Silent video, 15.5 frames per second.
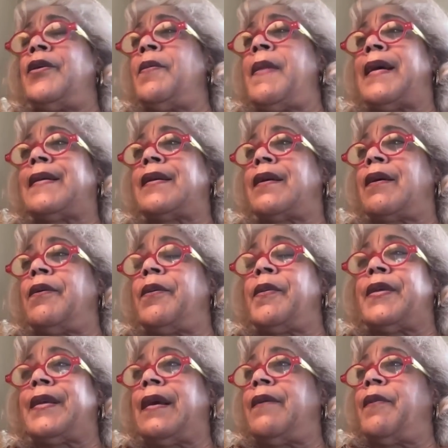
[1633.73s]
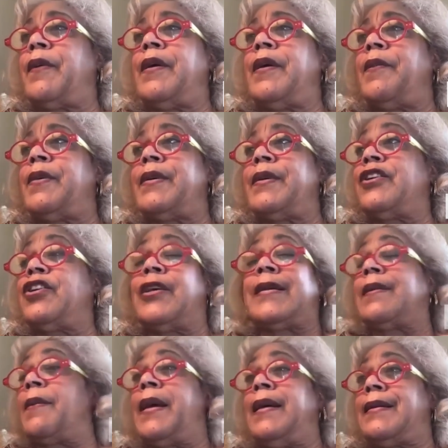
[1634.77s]
Mexico. It was just
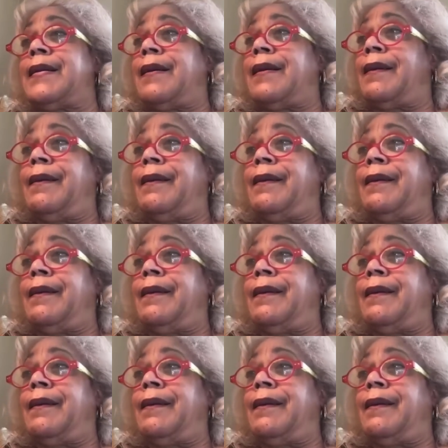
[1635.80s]
amazing.